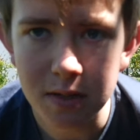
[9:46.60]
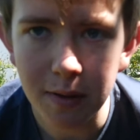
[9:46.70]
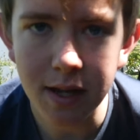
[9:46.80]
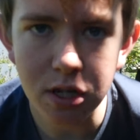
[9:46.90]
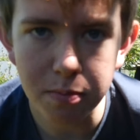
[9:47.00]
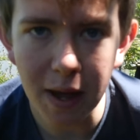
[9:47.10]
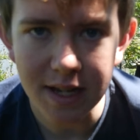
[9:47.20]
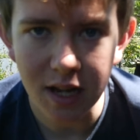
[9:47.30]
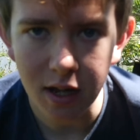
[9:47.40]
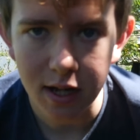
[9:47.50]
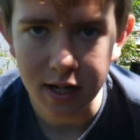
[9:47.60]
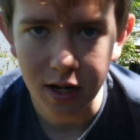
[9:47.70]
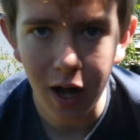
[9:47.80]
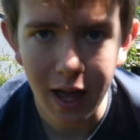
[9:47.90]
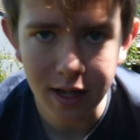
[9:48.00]
might do better in a
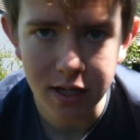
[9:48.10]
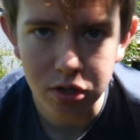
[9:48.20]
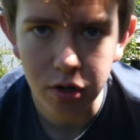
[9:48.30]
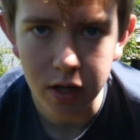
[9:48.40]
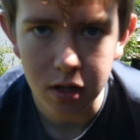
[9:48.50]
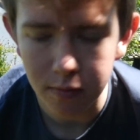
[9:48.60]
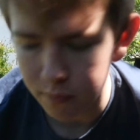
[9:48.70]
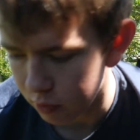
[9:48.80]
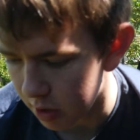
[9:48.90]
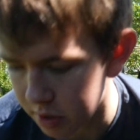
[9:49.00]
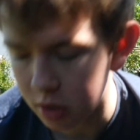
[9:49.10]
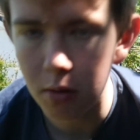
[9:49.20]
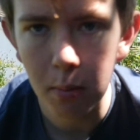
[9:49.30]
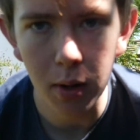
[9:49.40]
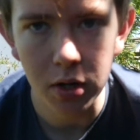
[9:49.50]
clay soil rather than
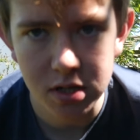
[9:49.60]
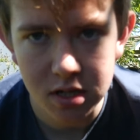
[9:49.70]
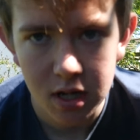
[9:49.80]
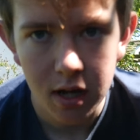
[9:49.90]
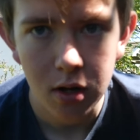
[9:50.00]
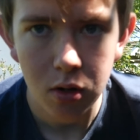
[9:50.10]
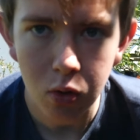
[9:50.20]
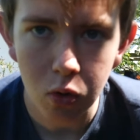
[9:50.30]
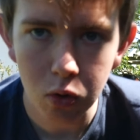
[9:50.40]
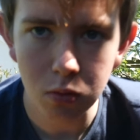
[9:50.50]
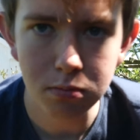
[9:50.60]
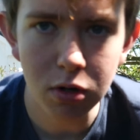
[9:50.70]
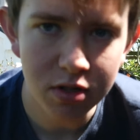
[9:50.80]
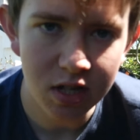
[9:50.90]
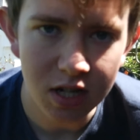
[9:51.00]
compost, or
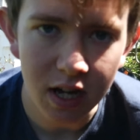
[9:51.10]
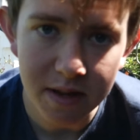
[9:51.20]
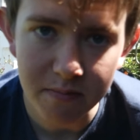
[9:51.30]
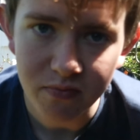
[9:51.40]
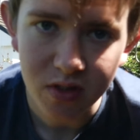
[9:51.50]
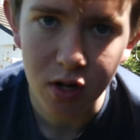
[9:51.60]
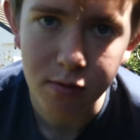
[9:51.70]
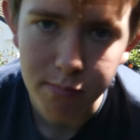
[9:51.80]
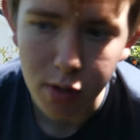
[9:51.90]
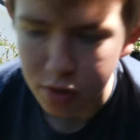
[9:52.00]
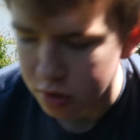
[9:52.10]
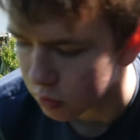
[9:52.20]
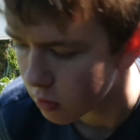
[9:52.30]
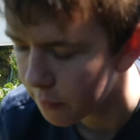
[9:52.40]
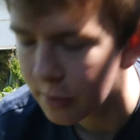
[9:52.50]
most of the time compost
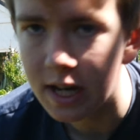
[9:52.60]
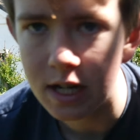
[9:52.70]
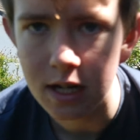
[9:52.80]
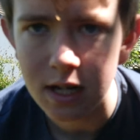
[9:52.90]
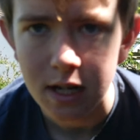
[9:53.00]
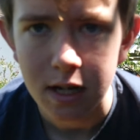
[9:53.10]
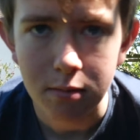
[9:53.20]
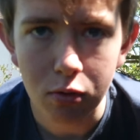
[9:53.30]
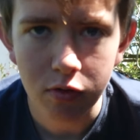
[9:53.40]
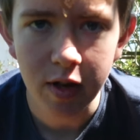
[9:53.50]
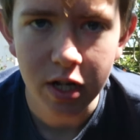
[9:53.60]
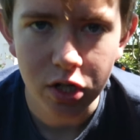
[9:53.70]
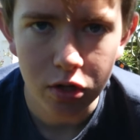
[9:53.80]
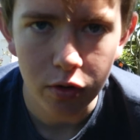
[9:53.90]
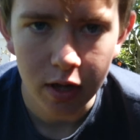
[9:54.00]
or a finer, more rich
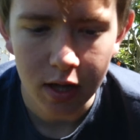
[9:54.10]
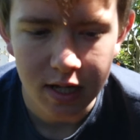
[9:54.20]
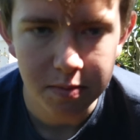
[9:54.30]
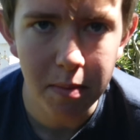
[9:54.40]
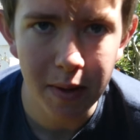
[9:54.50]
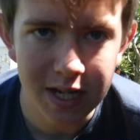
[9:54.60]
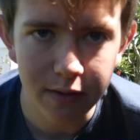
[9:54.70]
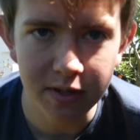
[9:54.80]
soil is a bit better for